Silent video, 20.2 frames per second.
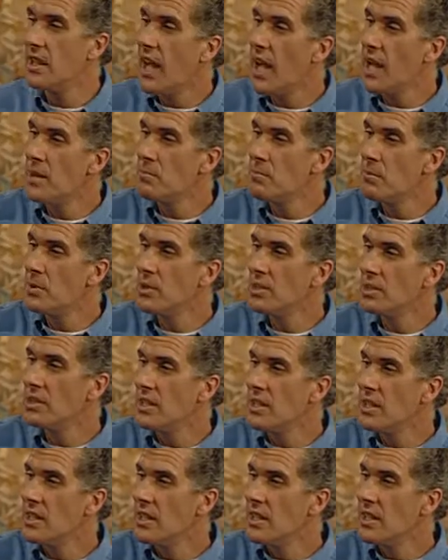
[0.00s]
and
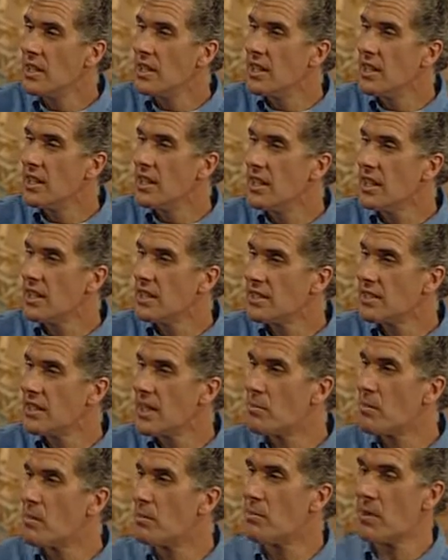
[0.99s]
put in a
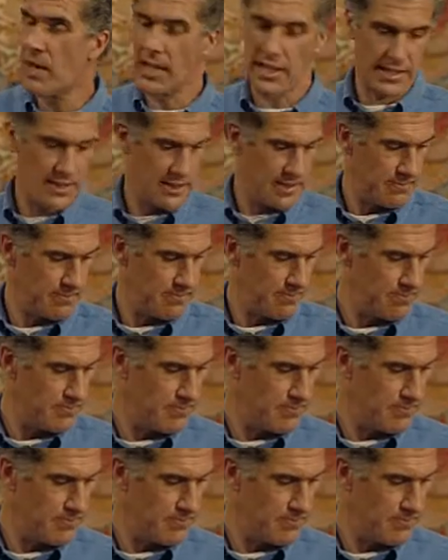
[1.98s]
separate place.